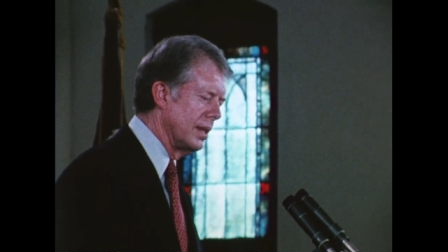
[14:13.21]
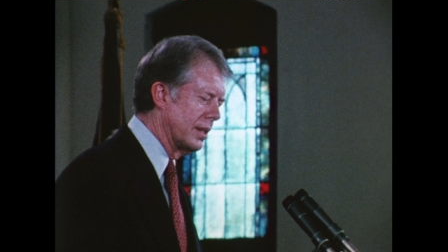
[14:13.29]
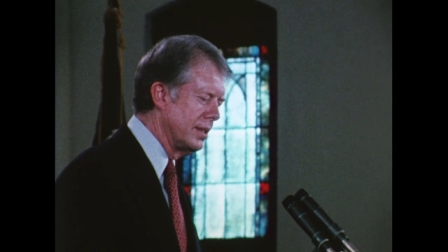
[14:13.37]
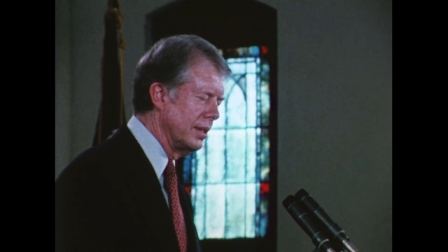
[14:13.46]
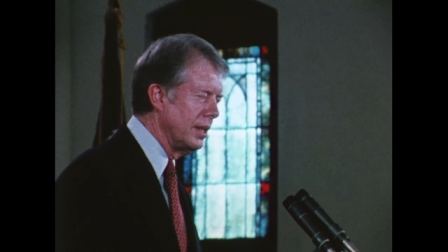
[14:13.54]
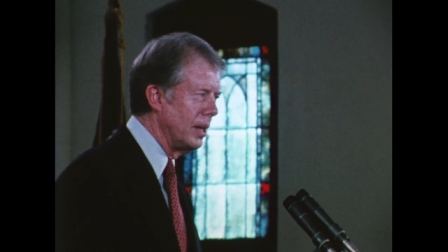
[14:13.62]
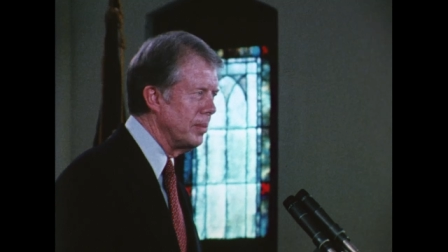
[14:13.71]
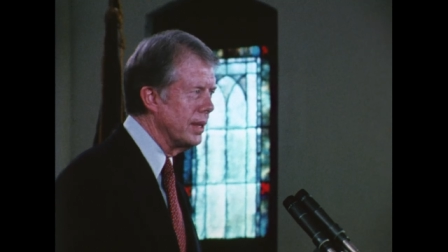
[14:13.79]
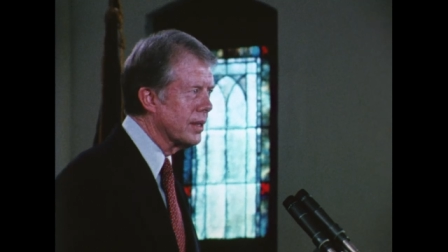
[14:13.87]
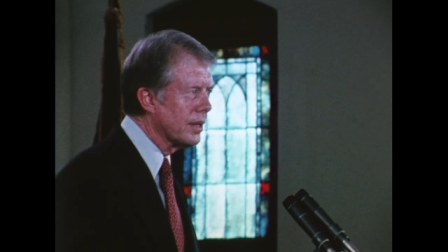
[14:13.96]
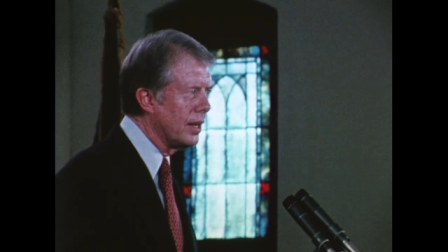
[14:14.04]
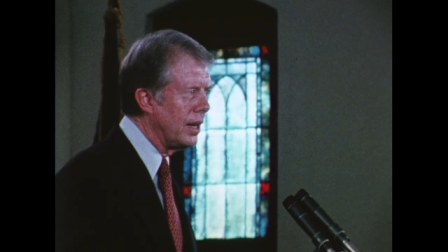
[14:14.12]
that could not
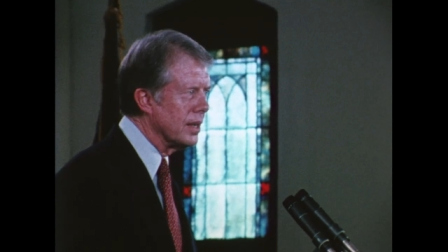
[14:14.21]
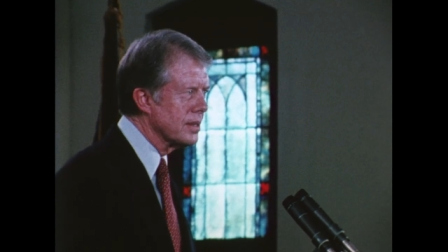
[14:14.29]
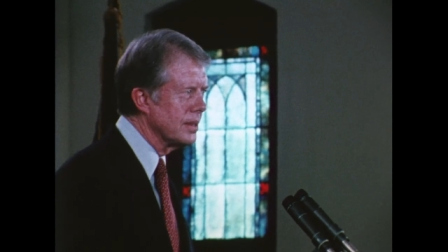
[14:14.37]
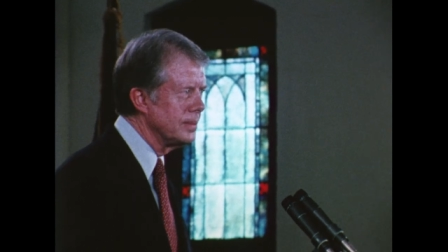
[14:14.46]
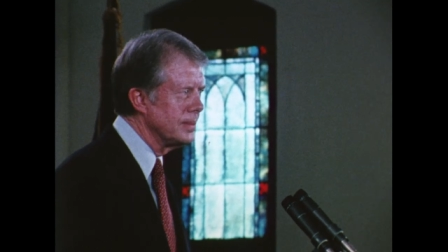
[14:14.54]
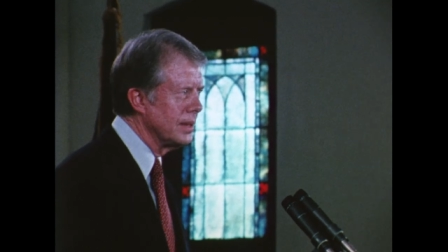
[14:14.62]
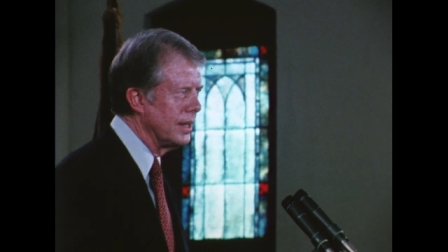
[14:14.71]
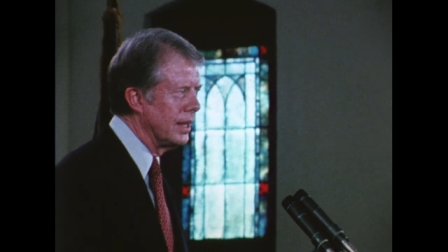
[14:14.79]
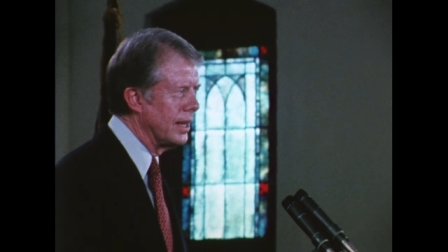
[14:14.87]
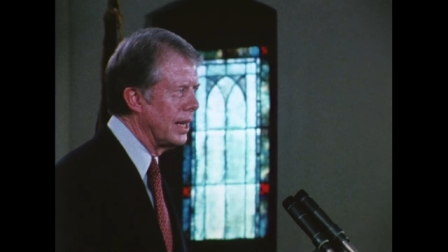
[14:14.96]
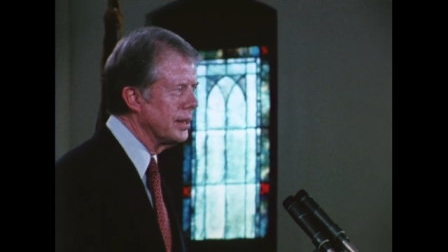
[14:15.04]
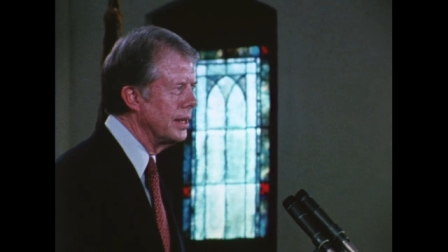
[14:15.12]
be crossed.
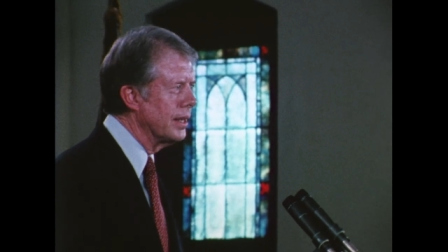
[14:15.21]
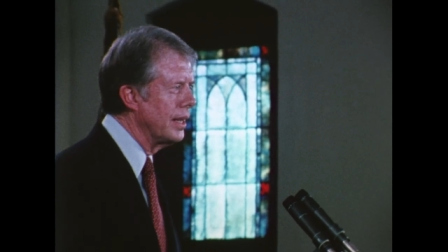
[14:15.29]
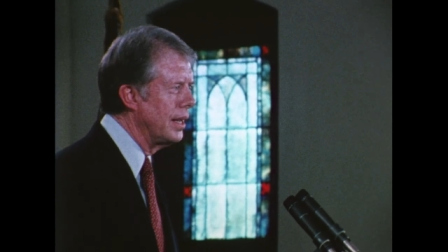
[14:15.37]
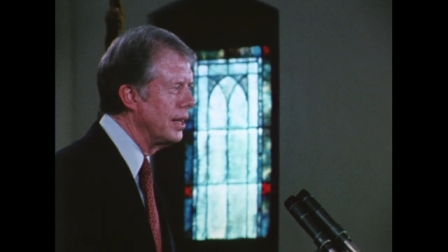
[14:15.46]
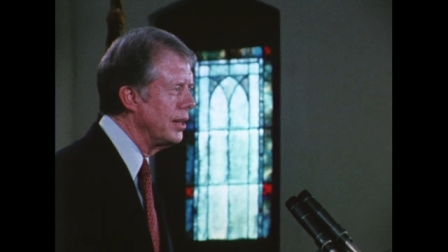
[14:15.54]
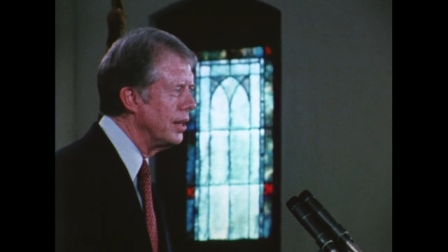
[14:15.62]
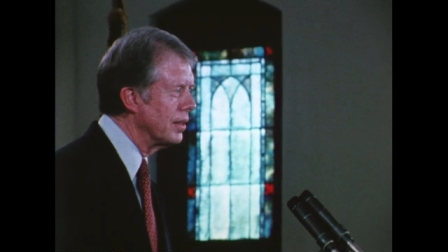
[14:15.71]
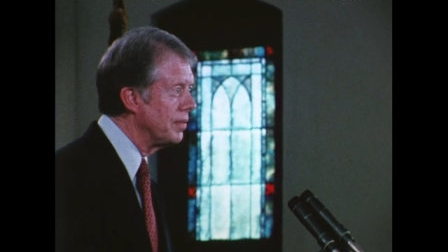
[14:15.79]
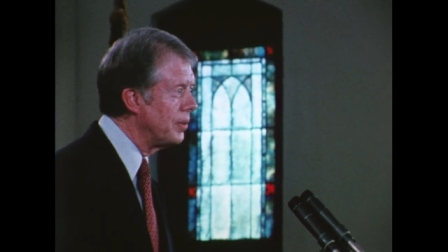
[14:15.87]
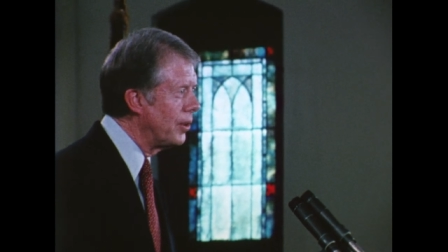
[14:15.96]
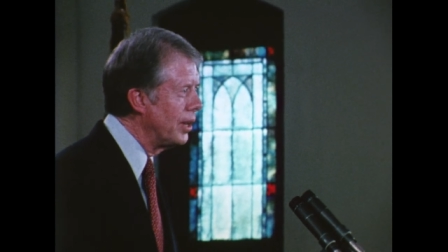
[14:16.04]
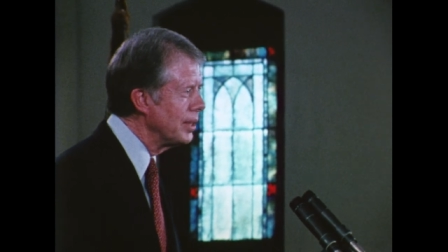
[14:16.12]
And I thank Andy
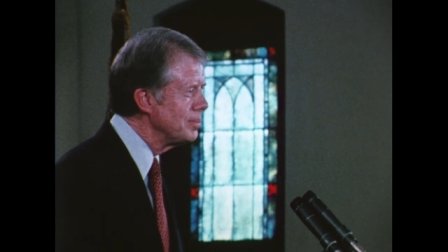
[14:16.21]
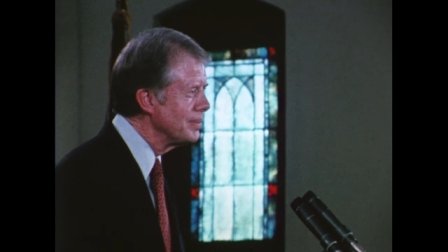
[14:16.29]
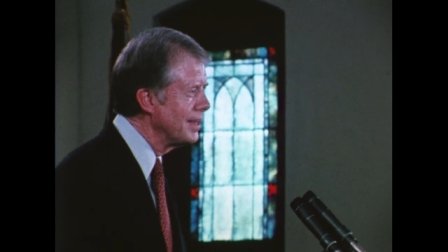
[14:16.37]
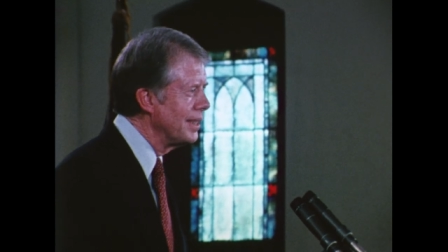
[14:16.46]
Young for it,